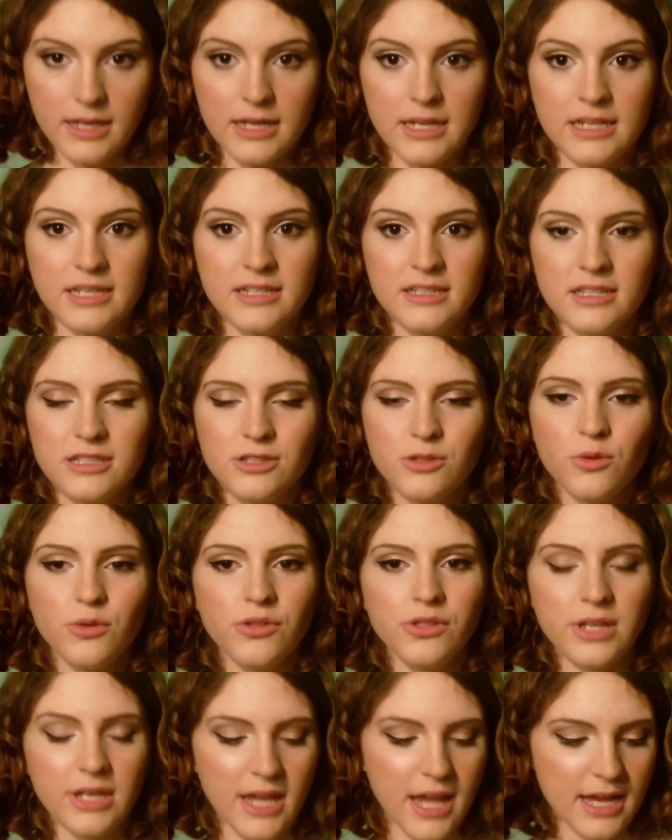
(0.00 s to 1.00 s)
And this
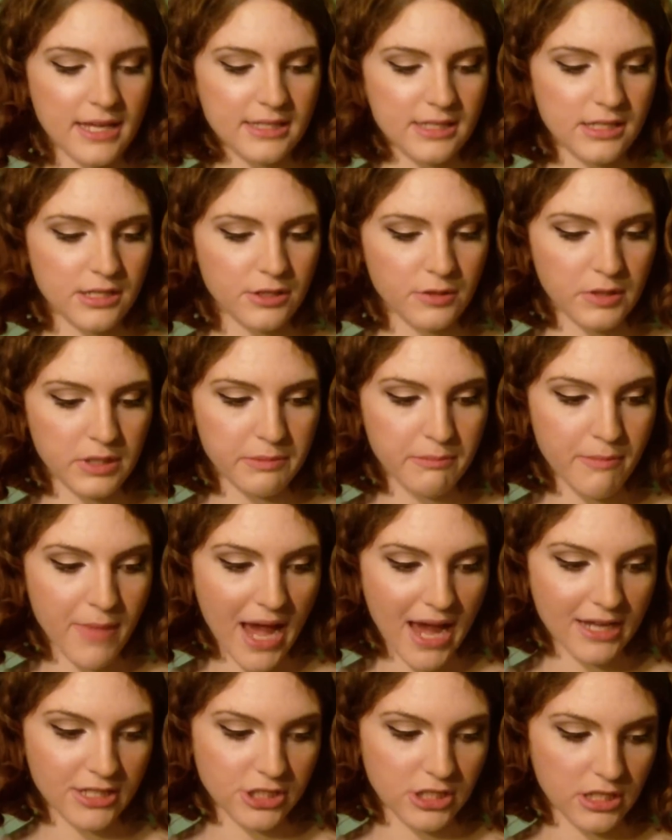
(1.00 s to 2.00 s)
whole thing has to do with
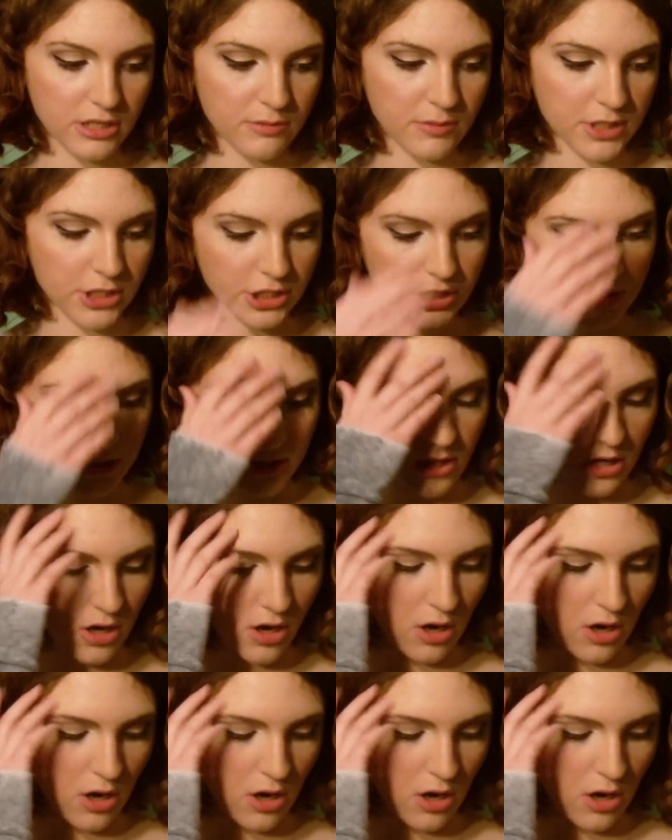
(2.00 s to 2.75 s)
magic, which is